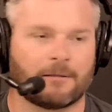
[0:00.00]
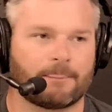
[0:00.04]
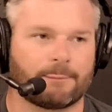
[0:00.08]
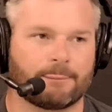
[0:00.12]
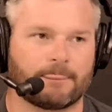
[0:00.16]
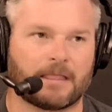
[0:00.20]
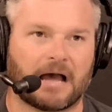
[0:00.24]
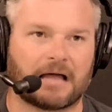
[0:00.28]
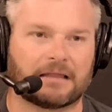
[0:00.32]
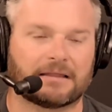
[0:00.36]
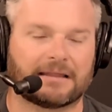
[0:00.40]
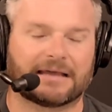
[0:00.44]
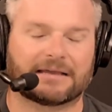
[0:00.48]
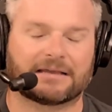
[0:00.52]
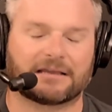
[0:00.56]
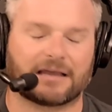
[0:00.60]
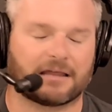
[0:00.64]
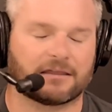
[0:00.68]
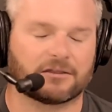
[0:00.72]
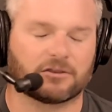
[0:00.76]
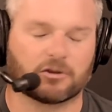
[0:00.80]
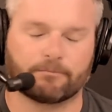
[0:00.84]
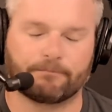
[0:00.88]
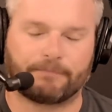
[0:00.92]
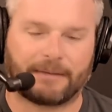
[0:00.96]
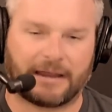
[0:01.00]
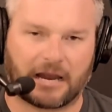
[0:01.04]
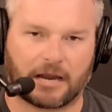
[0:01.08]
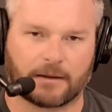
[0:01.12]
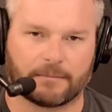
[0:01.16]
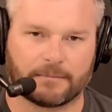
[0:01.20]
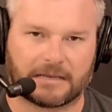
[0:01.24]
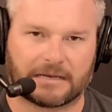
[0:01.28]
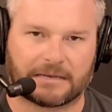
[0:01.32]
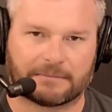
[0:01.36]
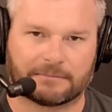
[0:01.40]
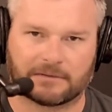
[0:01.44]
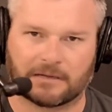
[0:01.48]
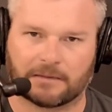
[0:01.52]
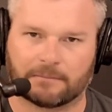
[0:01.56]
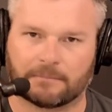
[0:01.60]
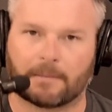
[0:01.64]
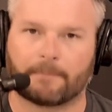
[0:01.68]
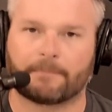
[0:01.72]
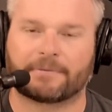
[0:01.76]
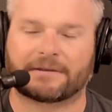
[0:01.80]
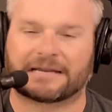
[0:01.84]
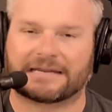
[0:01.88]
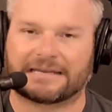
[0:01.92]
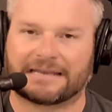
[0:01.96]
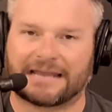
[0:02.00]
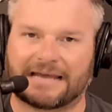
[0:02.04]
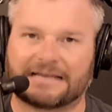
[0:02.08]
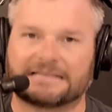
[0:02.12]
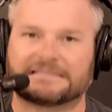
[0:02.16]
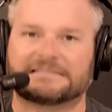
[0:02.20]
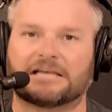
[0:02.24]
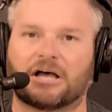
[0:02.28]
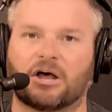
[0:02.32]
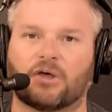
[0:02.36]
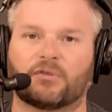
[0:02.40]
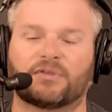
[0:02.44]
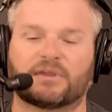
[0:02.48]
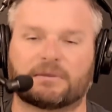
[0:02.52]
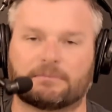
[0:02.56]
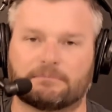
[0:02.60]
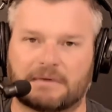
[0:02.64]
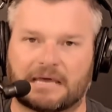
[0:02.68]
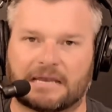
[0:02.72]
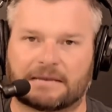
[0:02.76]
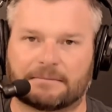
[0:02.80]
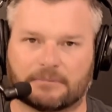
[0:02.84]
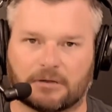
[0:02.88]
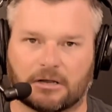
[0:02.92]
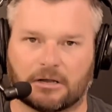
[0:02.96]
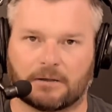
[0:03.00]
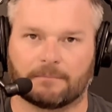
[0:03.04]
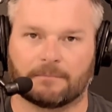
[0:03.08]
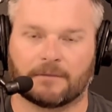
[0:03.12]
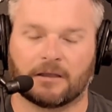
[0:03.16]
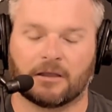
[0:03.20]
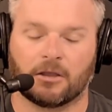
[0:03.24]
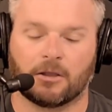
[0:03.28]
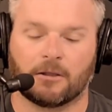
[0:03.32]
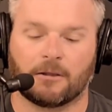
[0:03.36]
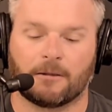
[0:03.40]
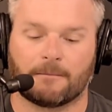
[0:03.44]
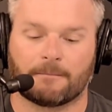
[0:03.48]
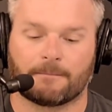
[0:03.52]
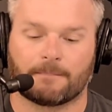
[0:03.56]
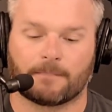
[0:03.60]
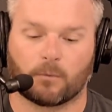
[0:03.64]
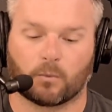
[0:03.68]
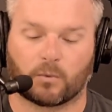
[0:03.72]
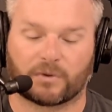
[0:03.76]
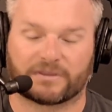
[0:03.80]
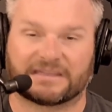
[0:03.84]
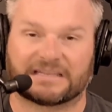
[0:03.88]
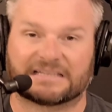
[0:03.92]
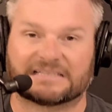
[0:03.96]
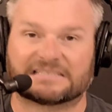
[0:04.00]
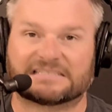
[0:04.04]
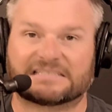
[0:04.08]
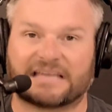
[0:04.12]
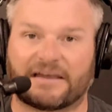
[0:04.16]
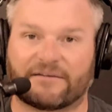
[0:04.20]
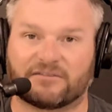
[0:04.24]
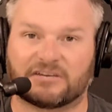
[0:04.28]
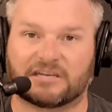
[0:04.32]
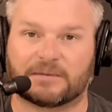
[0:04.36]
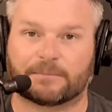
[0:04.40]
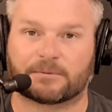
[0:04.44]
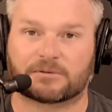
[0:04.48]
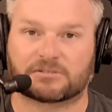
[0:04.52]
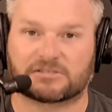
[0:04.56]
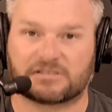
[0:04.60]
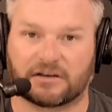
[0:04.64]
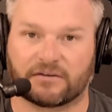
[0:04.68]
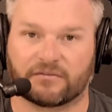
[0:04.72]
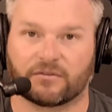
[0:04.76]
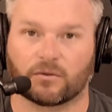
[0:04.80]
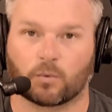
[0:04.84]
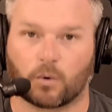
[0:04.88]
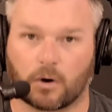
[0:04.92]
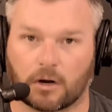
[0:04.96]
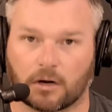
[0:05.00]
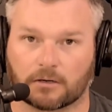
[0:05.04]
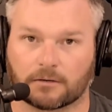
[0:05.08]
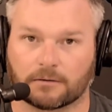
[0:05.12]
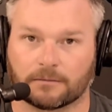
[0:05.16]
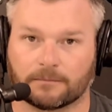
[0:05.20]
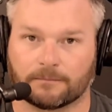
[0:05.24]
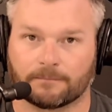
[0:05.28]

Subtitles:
not like your bare minimum, but a nice healthy minimum within 70% of the work,